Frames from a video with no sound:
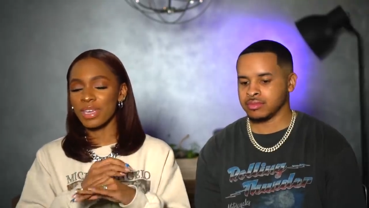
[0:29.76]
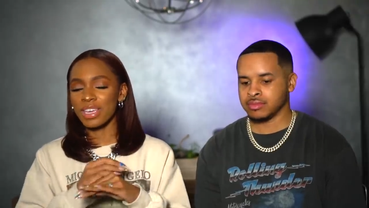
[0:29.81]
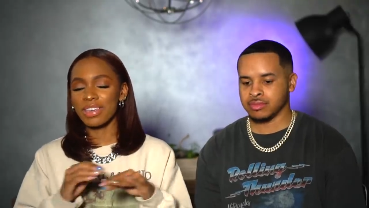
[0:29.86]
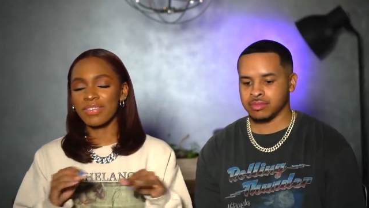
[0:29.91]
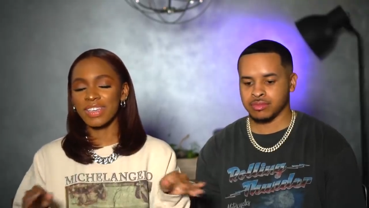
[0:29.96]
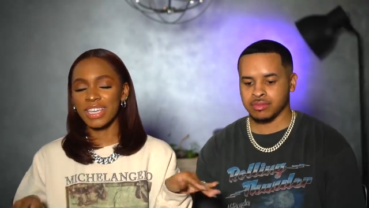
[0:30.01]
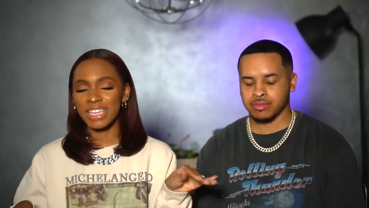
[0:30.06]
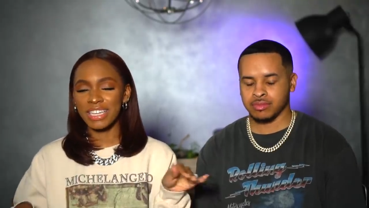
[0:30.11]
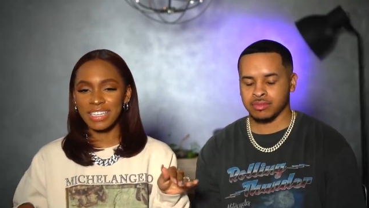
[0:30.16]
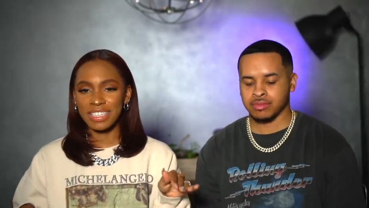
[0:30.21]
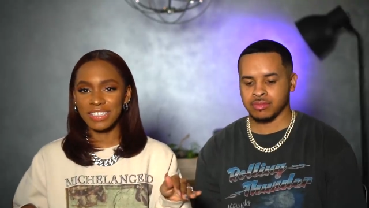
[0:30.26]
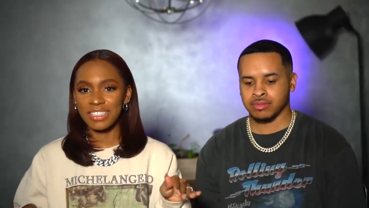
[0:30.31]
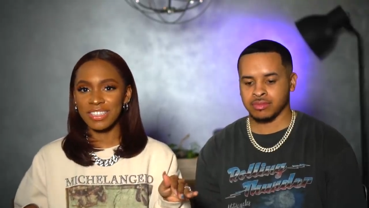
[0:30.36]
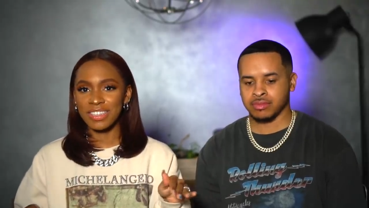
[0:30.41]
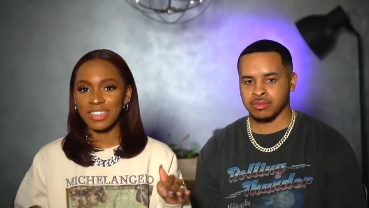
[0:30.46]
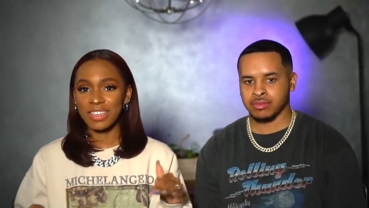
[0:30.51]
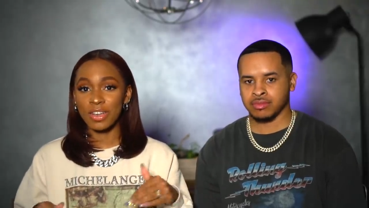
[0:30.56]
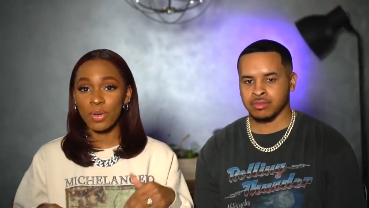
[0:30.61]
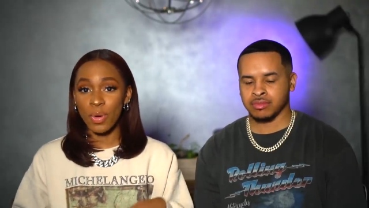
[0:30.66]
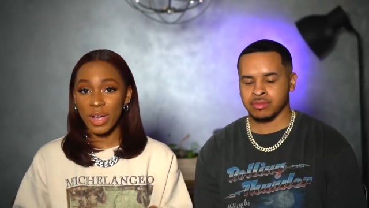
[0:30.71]
Speaker 1: we even get
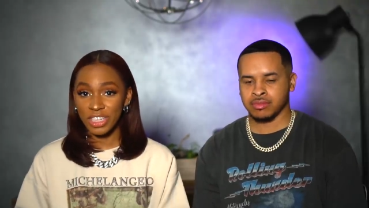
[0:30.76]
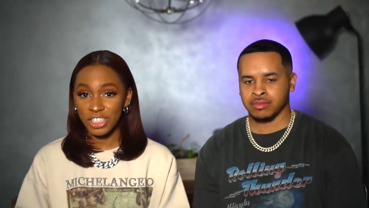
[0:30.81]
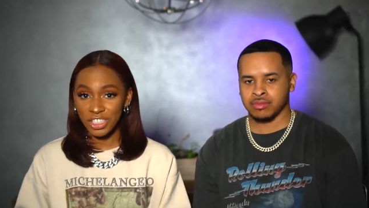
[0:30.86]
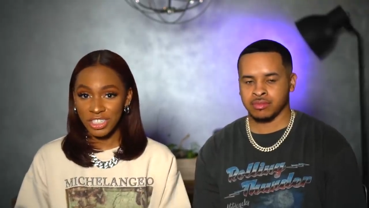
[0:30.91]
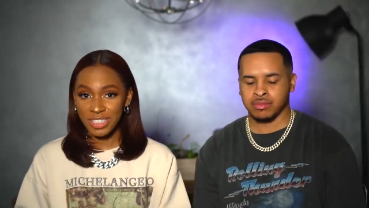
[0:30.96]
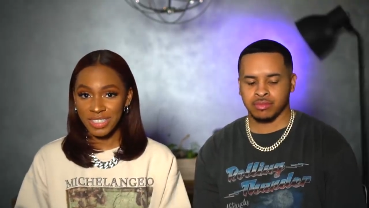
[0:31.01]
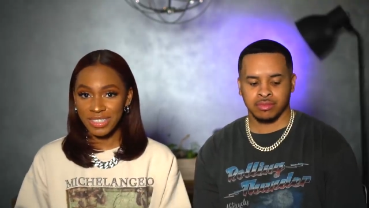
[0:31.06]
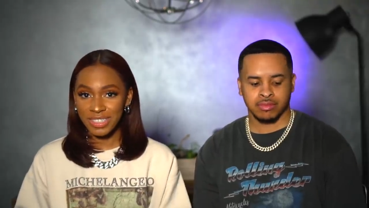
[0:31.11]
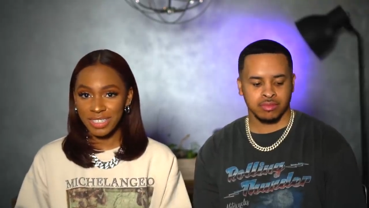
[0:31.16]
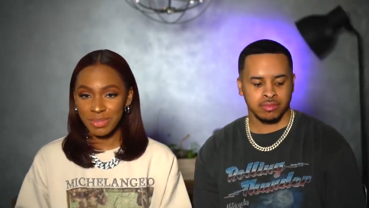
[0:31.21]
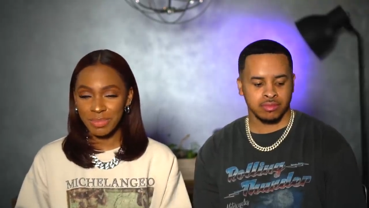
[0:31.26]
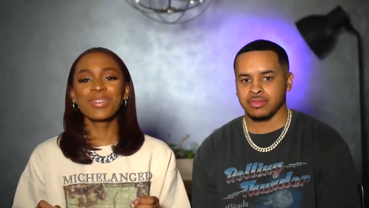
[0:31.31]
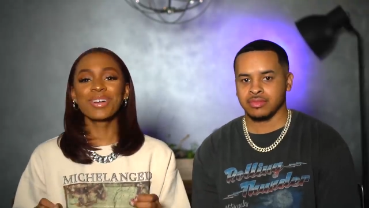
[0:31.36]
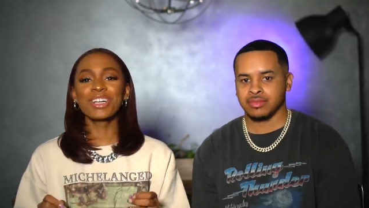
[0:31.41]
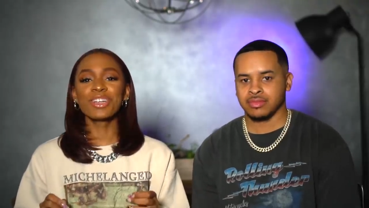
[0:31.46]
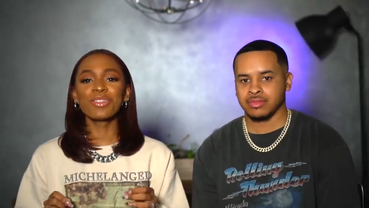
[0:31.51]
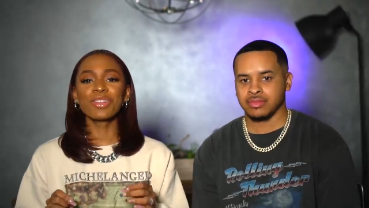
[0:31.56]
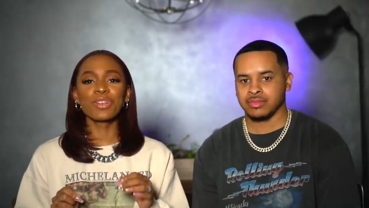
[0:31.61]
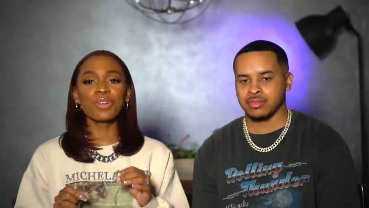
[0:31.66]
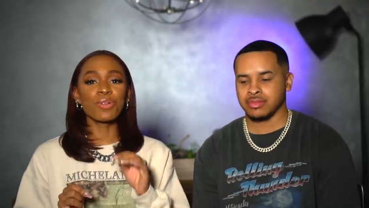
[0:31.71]
into the questions,
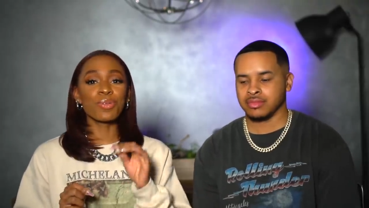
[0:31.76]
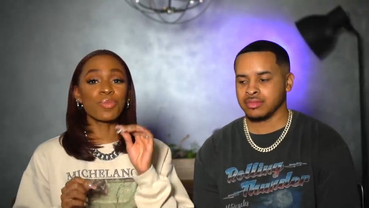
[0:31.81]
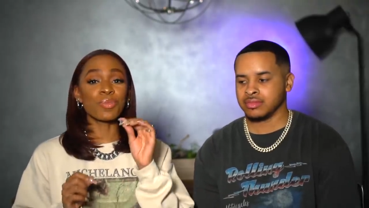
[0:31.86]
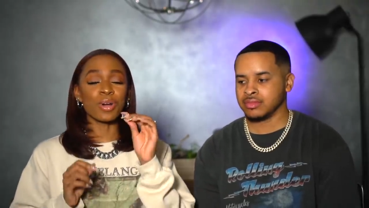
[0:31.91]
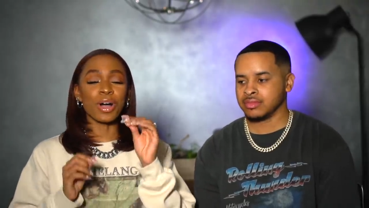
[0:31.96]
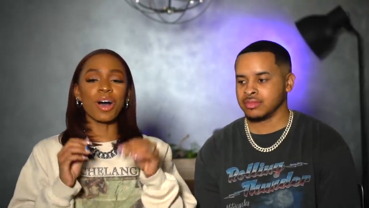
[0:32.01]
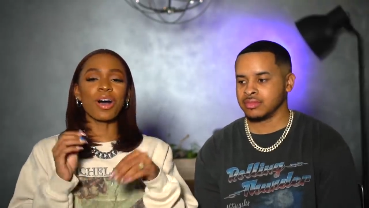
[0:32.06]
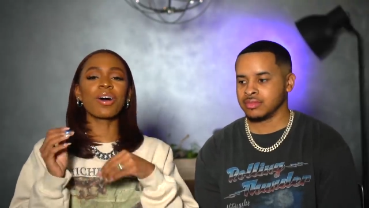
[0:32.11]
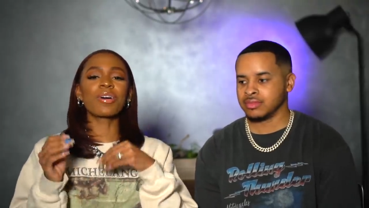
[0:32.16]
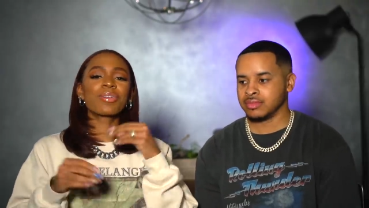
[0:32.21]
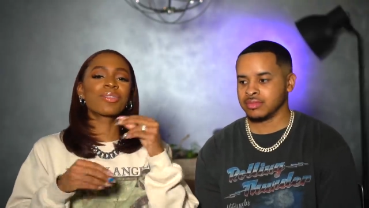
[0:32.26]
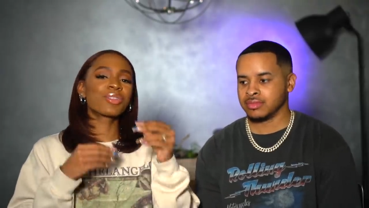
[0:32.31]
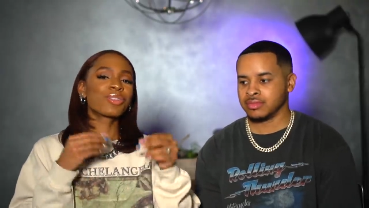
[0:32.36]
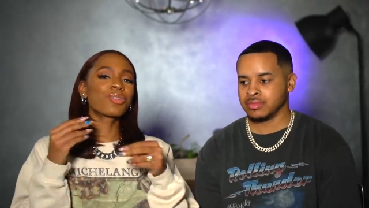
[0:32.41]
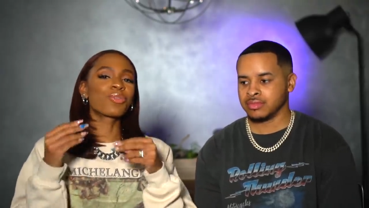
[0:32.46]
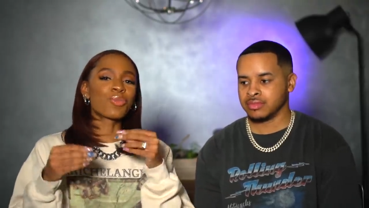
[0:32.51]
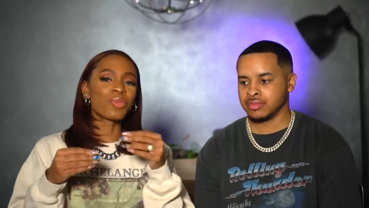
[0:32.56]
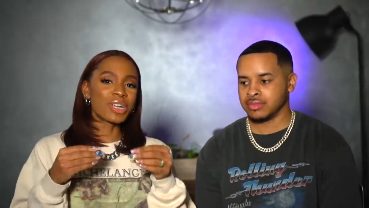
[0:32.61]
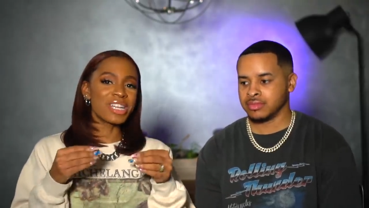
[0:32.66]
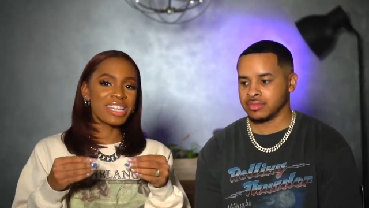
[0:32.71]
we're going to do a little, uh,
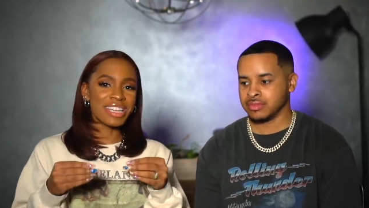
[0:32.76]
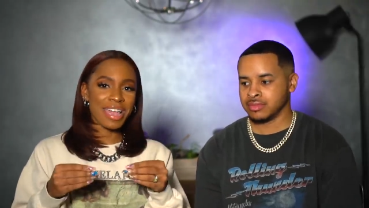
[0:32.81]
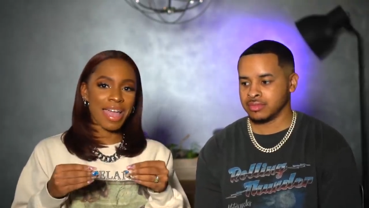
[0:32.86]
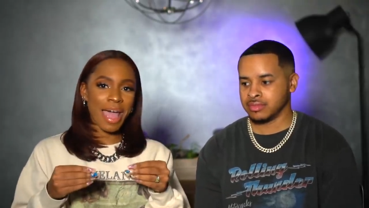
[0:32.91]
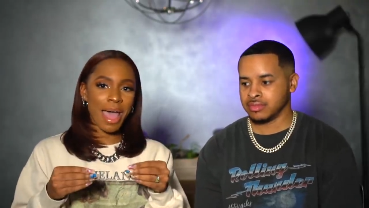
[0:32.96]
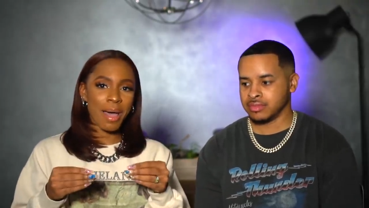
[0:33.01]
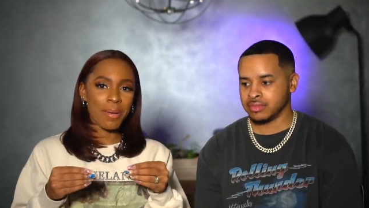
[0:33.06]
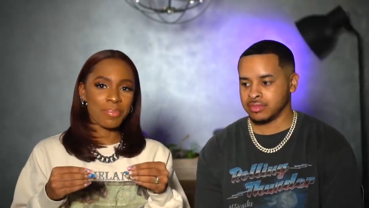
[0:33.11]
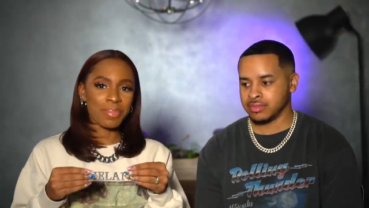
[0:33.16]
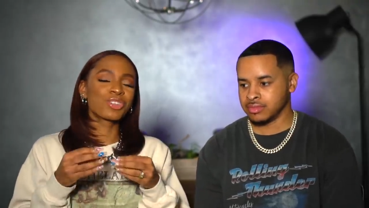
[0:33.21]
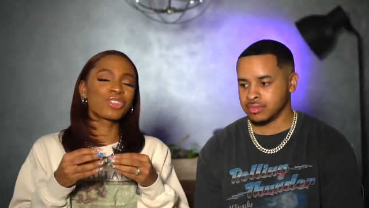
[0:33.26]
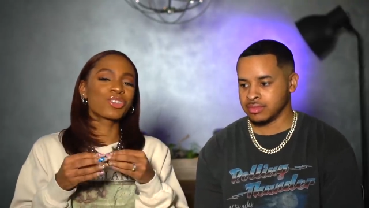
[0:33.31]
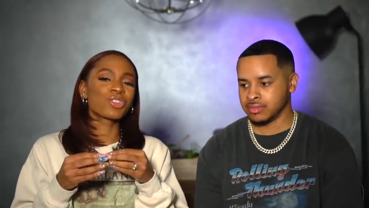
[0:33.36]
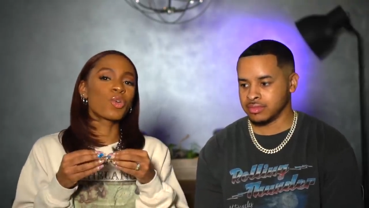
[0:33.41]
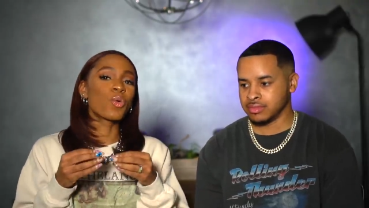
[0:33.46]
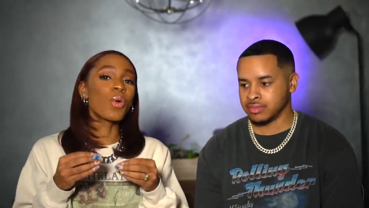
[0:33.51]
little recap, just a